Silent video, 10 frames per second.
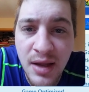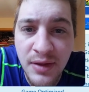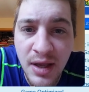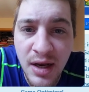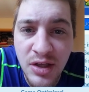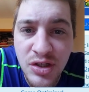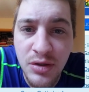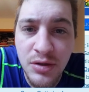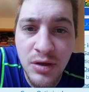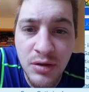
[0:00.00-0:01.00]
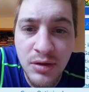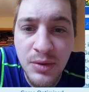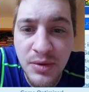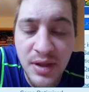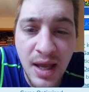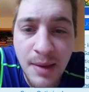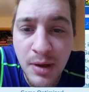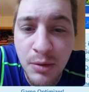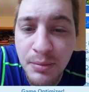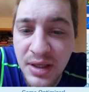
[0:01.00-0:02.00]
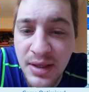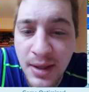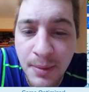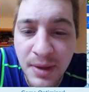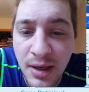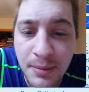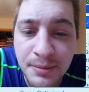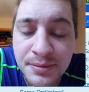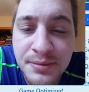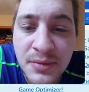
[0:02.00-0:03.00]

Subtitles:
and the NHL currently with the MLB coming up.